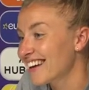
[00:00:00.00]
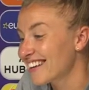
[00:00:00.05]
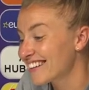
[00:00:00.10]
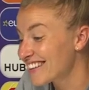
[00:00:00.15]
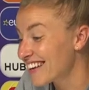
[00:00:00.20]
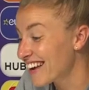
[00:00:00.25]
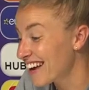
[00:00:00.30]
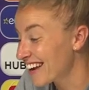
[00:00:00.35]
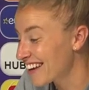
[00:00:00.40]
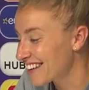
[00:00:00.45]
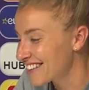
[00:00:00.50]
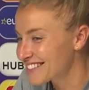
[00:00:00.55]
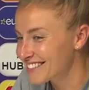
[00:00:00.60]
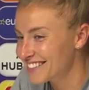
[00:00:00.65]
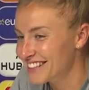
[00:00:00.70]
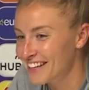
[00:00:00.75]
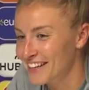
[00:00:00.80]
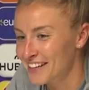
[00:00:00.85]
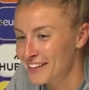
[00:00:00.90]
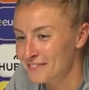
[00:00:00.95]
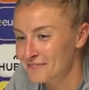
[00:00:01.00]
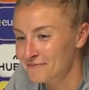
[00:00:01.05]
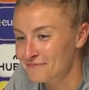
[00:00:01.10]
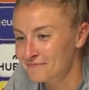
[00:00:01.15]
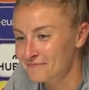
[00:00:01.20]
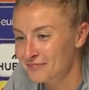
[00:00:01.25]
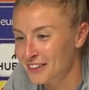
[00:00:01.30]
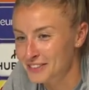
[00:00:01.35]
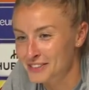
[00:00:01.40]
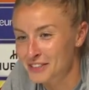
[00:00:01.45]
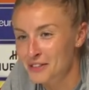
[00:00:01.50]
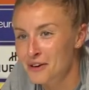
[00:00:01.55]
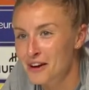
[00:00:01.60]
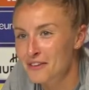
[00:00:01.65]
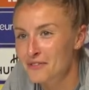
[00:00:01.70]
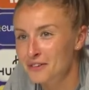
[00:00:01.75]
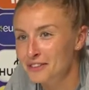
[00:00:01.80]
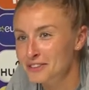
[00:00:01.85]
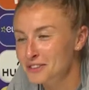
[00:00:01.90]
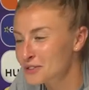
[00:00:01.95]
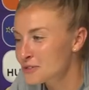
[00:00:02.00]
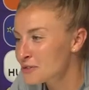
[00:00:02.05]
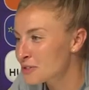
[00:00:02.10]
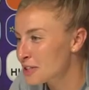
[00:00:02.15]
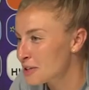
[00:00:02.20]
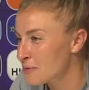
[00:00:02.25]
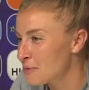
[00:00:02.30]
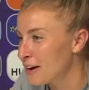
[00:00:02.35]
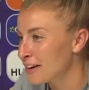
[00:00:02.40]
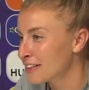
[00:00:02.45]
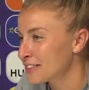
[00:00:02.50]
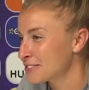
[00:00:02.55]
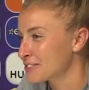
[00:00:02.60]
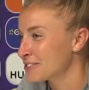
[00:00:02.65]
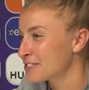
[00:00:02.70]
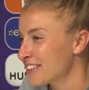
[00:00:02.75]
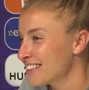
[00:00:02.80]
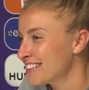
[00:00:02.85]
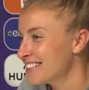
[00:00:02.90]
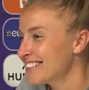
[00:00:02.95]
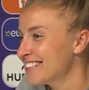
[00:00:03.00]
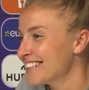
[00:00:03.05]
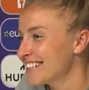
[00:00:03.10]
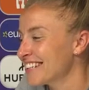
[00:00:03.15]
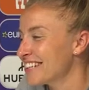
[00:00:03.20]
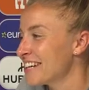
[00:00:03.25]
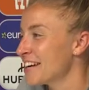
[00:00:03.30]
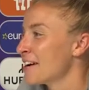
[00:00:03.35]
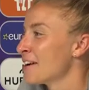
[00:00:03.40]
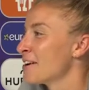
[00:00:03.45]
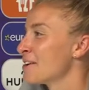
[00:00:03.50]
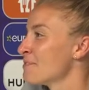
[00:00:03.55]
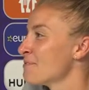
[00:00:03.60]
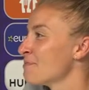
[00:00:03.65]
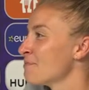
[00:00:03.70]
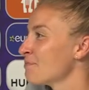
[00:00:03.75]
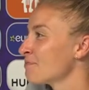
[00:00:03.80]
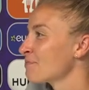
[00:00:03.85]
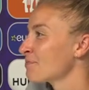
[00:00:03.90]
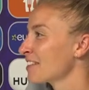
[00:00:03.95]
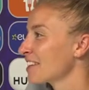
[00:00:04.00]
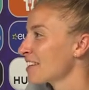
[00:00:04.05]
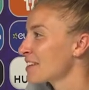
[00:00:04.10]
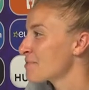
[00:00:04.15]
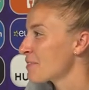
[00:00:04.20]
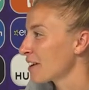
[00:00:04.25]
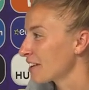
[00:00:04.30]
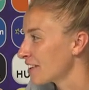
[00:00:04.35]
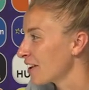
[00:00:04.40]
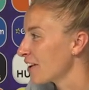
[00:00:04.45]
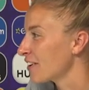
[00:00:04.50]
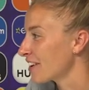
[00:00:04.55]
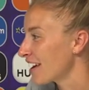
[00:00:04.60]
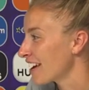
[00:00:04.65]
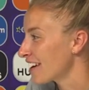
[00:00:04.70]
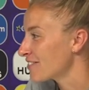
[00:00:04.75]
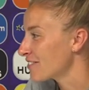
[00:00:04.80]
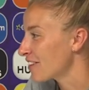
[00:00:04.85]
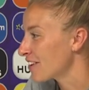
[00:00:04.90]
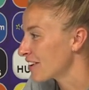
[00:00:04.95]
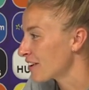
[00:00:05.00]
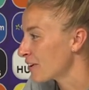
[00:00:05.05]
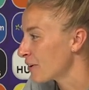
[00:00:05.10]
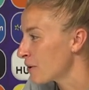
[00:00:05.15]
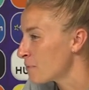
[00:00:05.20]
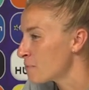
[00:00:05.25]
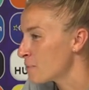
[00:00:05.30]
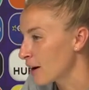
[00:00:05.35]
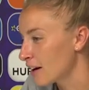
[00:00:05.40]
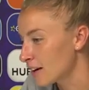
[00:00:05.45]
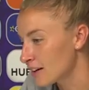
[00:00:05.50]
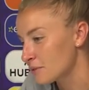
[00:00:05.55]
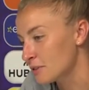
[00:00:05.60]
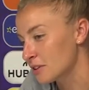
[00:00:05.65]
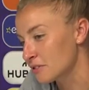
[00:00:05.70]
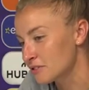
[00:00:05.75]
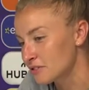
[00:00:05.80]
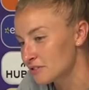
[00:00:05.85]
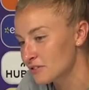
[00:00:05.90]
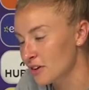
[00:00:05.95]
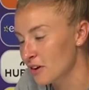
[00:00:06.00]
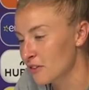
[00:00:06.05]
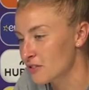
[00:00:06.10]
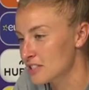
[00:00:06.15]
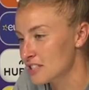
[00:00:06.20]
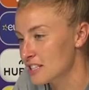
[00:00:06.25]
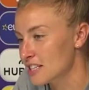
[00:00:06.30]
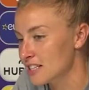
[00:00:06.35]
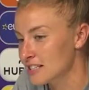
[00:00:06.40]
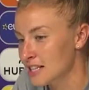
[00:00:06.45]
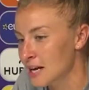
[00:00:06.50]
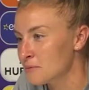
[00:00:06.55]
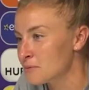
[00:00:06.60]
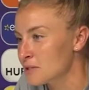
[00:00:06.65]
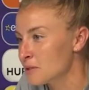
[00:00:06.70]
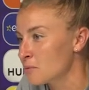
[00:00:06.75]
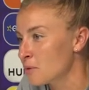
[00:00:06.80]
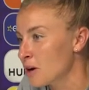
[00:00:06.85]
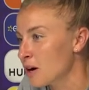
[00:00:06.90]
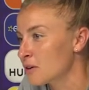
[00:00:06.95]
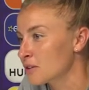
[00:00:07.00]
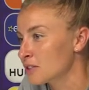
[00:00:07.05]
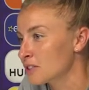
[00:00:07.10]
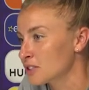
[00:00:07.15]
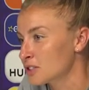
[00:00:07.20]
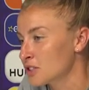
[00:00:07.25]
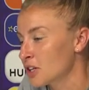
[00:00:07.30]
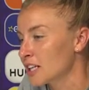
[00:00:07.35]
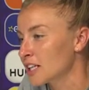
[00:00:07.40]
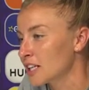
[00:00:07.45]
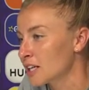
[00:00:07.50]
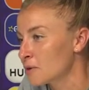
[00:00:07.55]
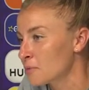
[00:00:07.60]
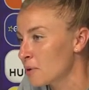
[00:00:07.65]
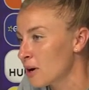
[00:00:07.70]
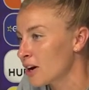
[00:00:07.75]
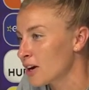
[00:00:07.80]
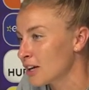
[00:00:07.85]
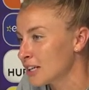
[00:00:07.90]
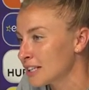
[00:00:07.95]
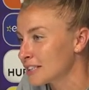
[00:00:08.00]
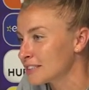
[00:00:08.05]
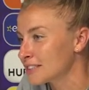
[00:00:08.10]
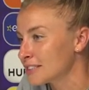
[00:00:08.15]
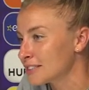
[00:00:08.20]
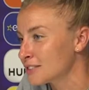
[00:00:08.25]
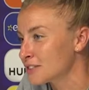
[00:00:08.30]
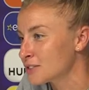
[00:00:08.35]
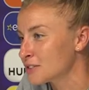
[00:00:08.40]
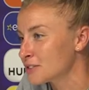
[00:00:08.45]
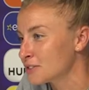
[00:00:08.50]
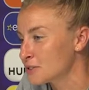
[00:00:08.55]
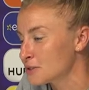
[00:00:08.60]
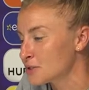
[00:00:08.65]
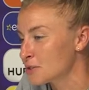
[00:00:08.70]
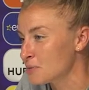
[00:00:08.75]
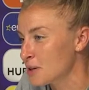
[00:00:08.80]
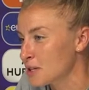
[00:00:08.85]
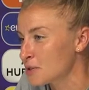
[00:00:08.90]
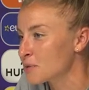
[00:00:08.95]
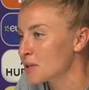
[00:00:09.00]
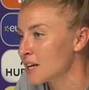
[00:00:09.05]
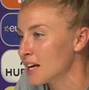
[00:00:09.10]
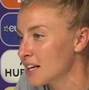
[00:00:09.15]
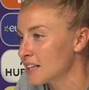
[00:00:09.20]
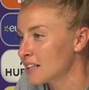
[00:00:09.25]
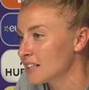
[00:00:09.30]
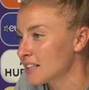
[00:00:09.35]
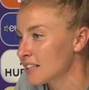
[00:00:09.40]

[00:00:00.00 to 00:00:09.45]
yeah, it's. Um, I don't know what everyone's talking about. It's all right, isn't it? Um, but no, yeah, very hot. But we've obviously adapted well and trained a little bit earlier to do do as best we can.